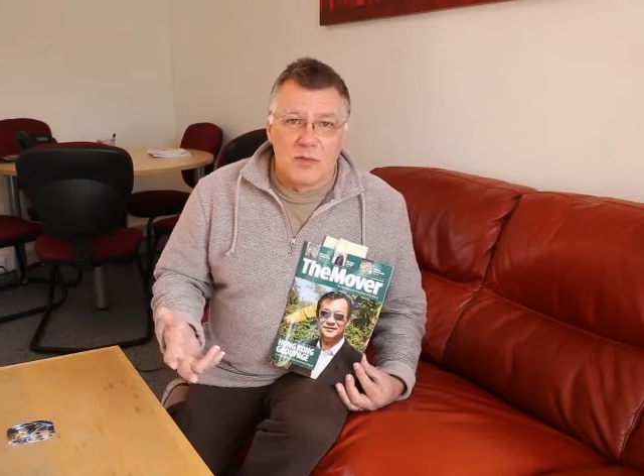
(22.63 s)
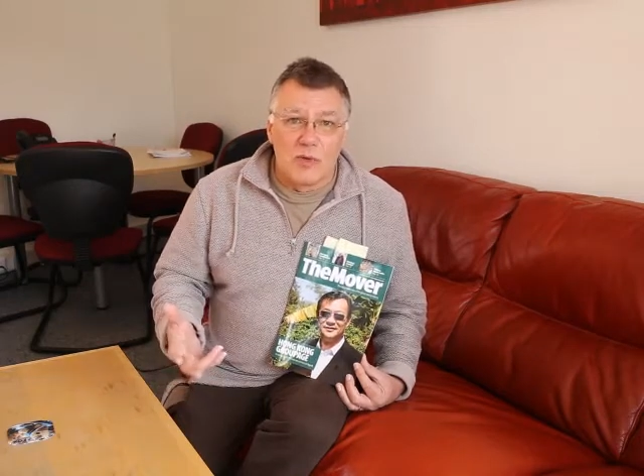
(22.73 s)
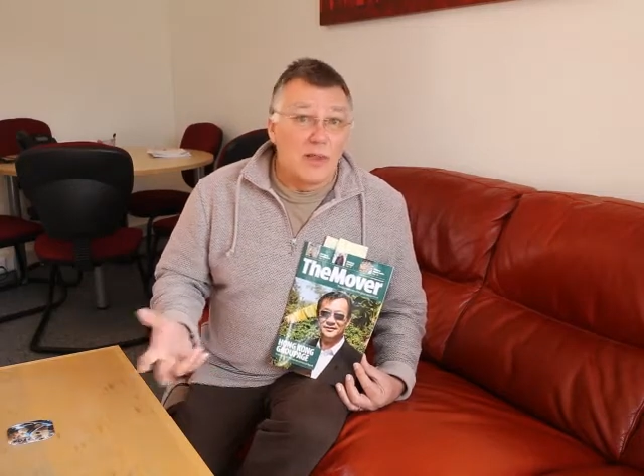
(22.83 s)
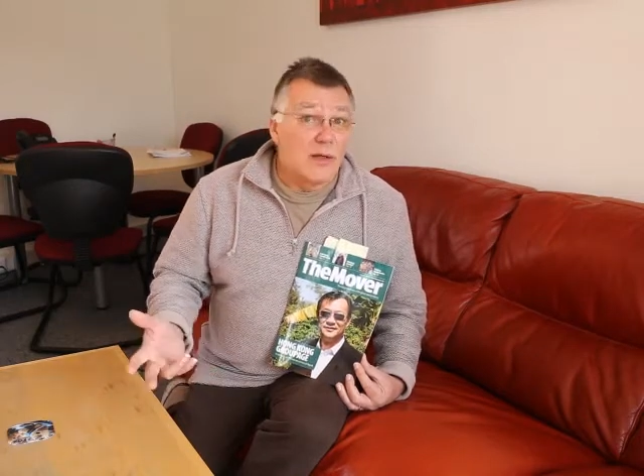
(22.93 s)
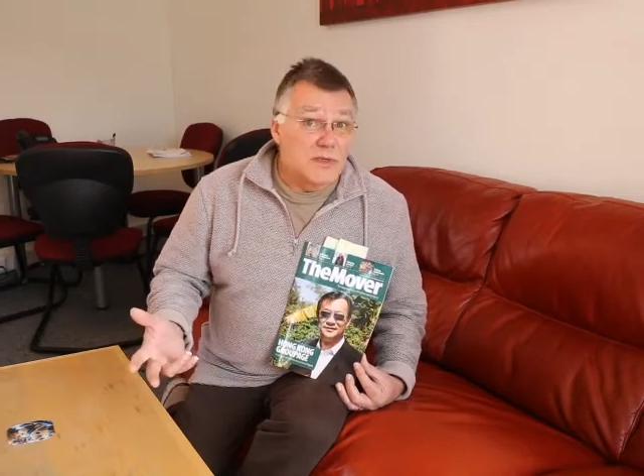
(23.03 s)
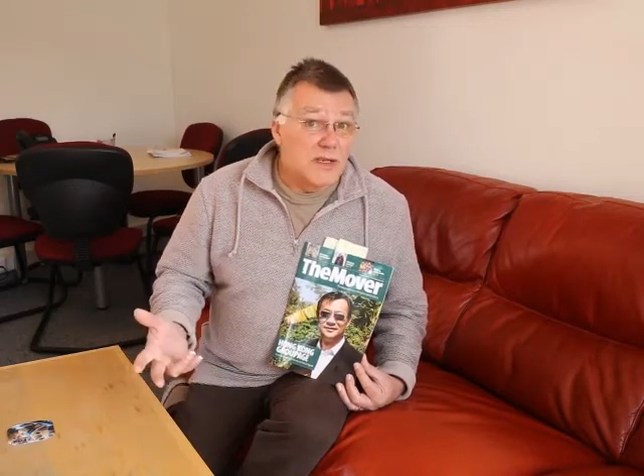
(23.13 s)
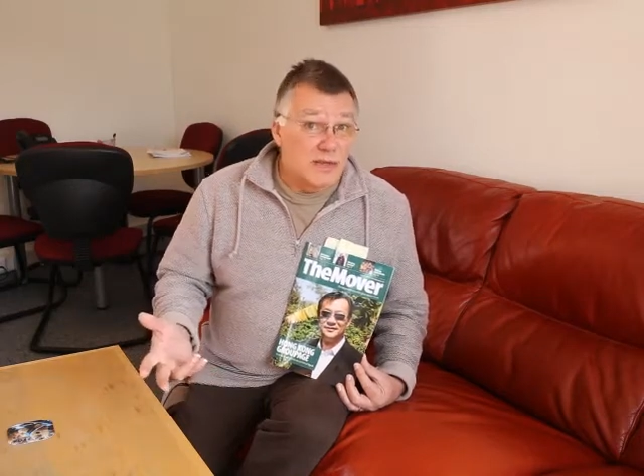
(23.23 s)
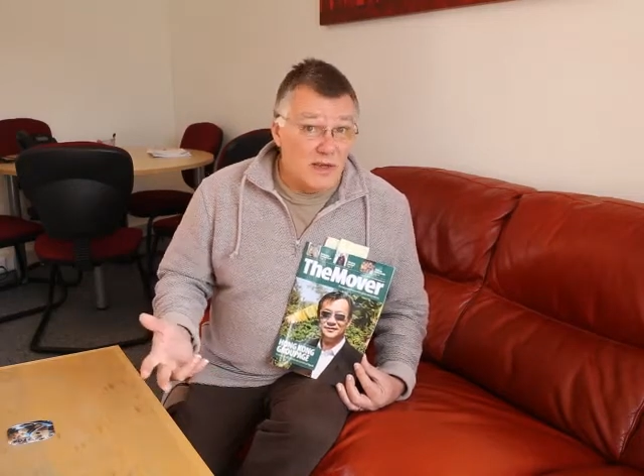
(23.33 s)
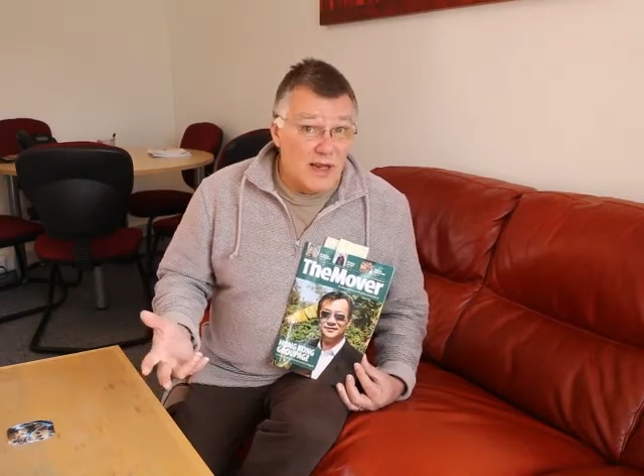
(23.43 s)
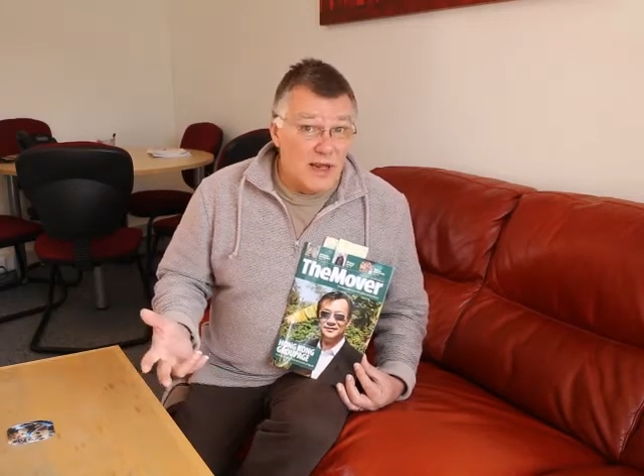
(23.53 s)
Well, that was
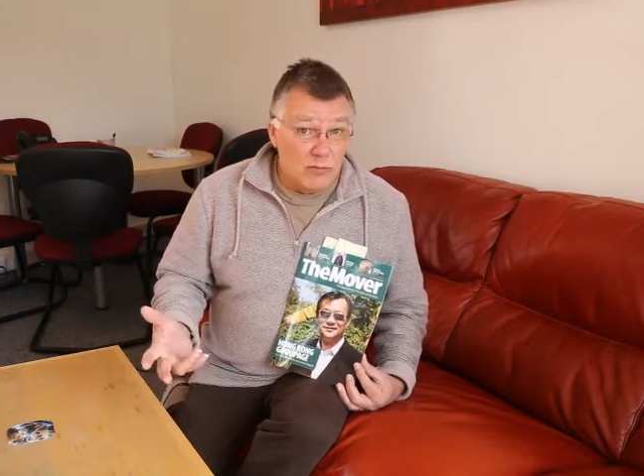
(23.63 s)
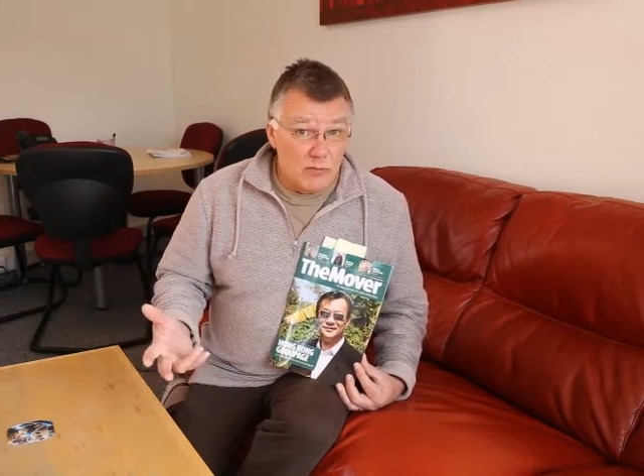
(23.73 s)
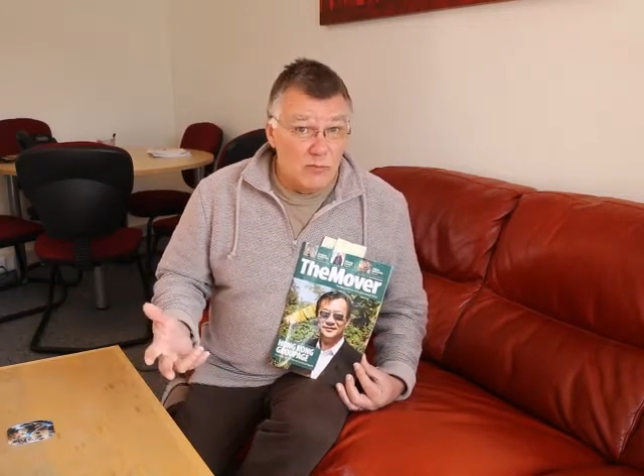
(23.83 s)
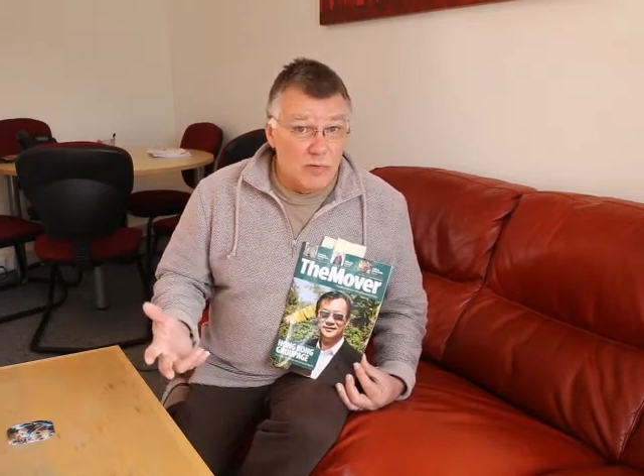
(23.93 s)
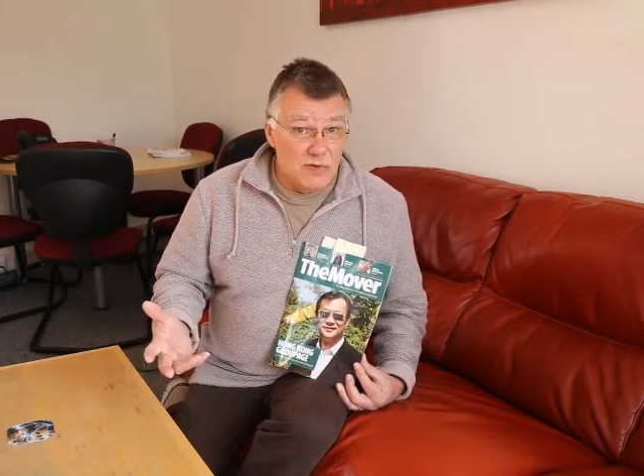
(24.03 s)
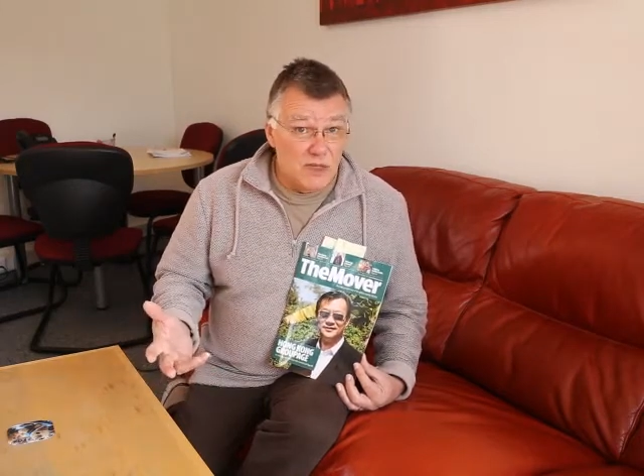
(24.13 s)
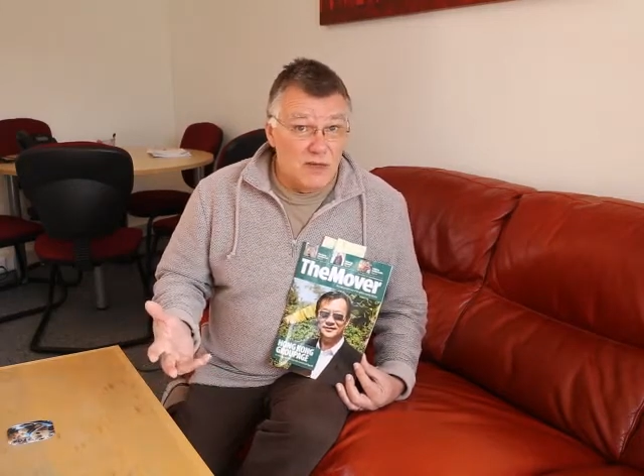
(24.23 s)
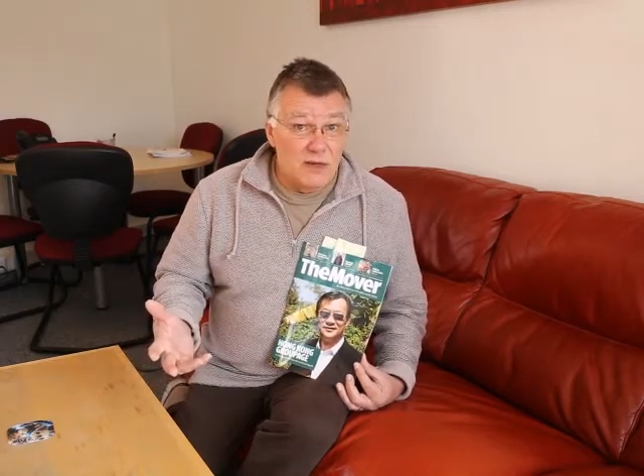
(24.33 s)
never going to happen, was it?